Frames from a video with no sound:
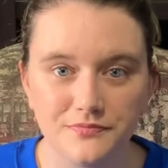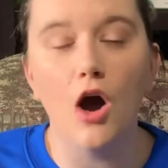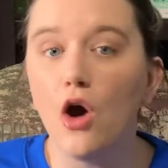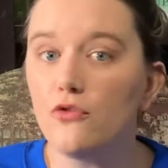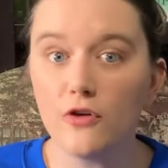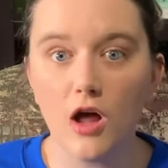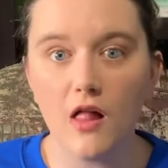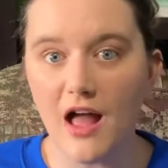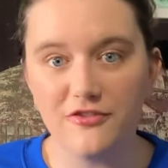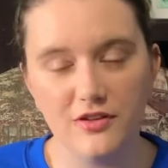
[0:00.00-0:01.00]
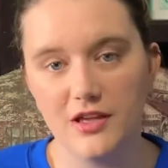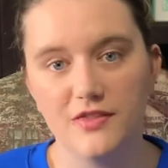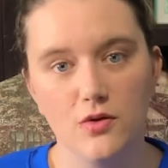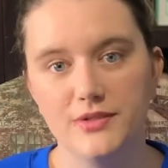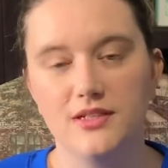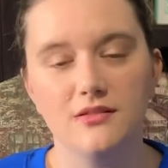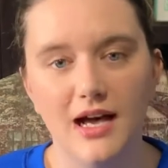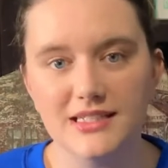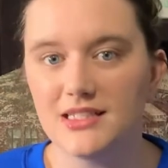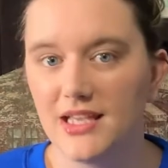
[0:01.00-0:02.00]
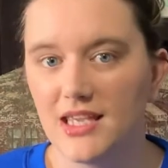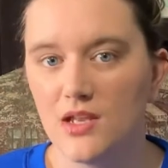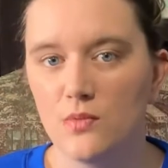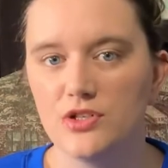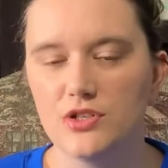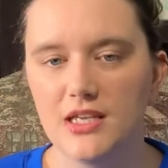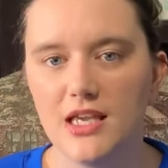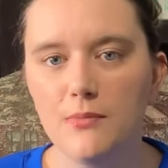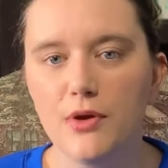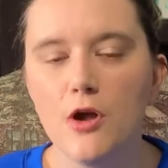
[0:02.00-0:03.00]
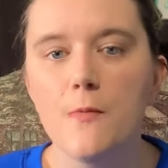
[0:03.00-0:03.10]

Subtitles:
Overall, I feel like there was a lot to like in Winterkeep.